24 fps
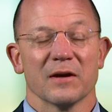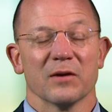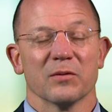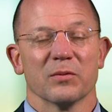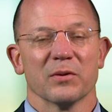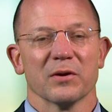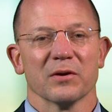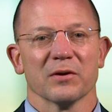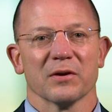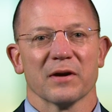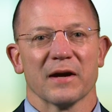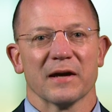
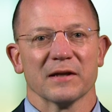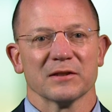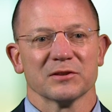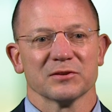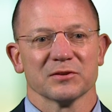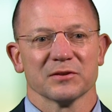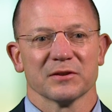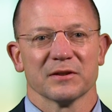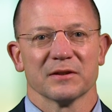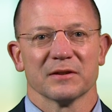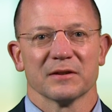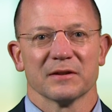We are
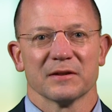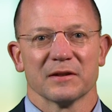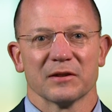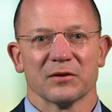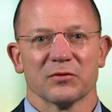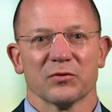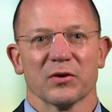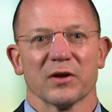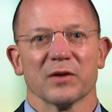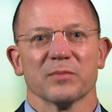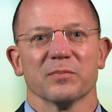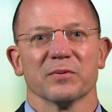actually
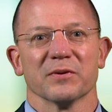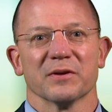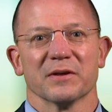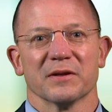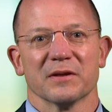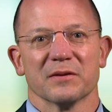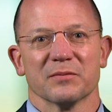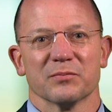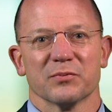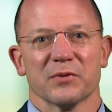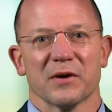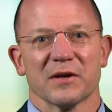
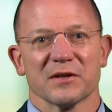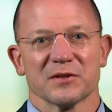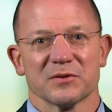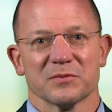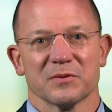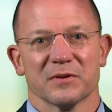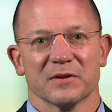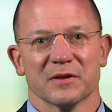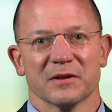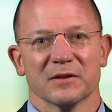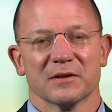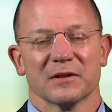incredibly
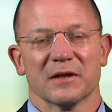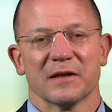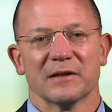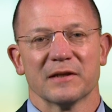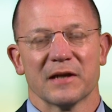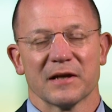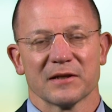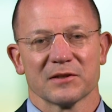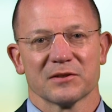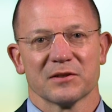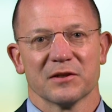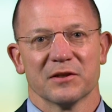impressed with the
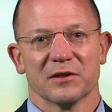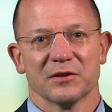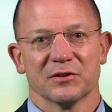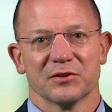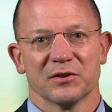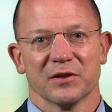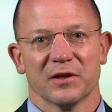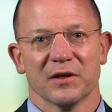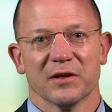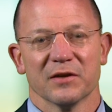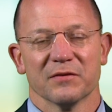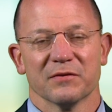Next
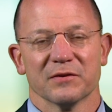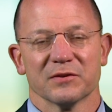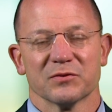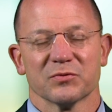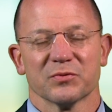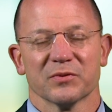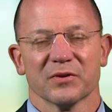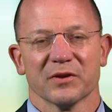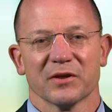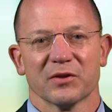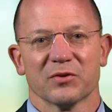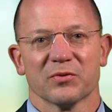initiative.
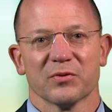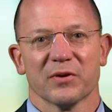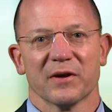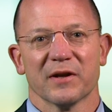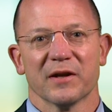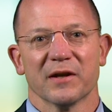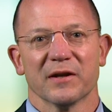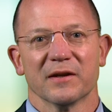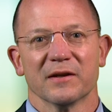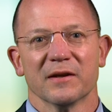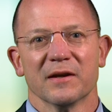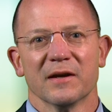It's really
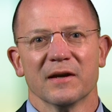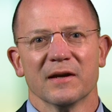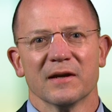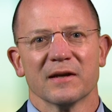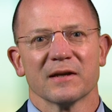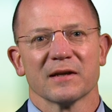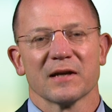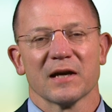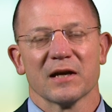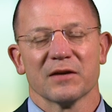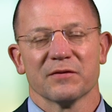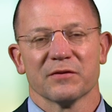created
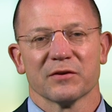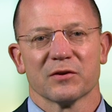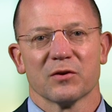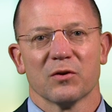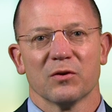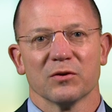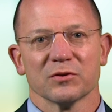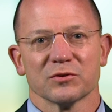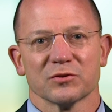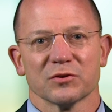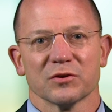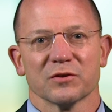kind of a
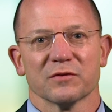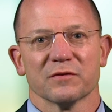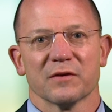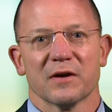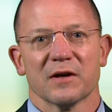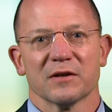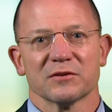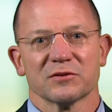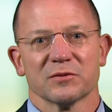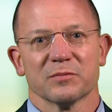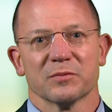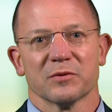culture of
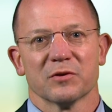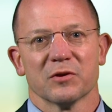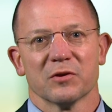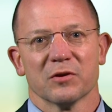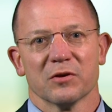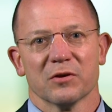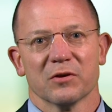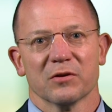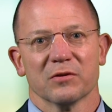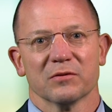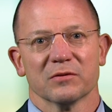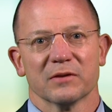
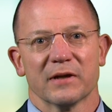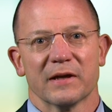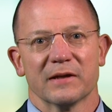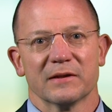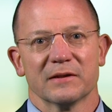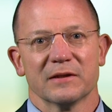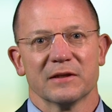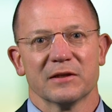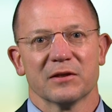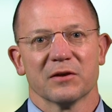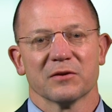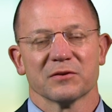entrepreneurial
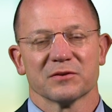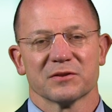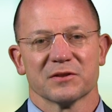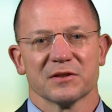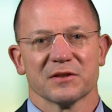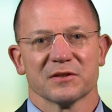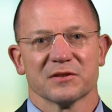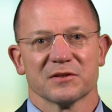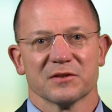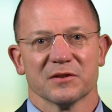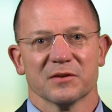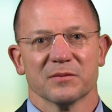
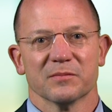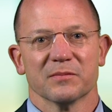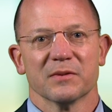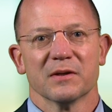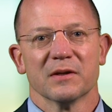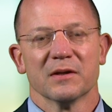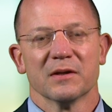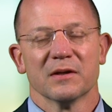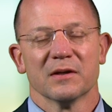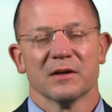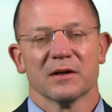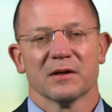
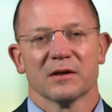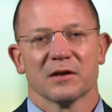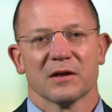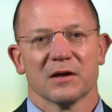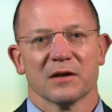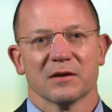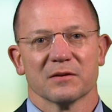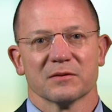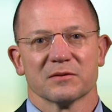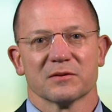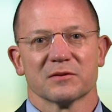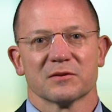ecosystem,
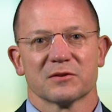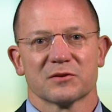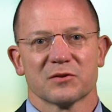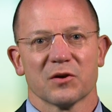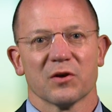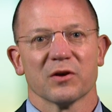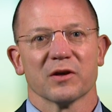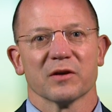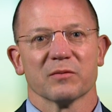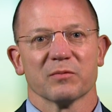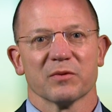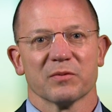
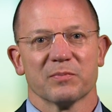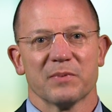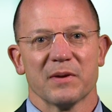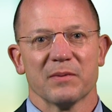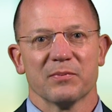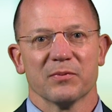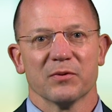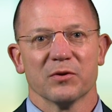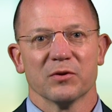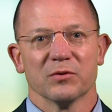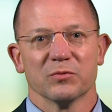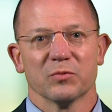starting with
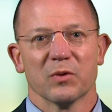people who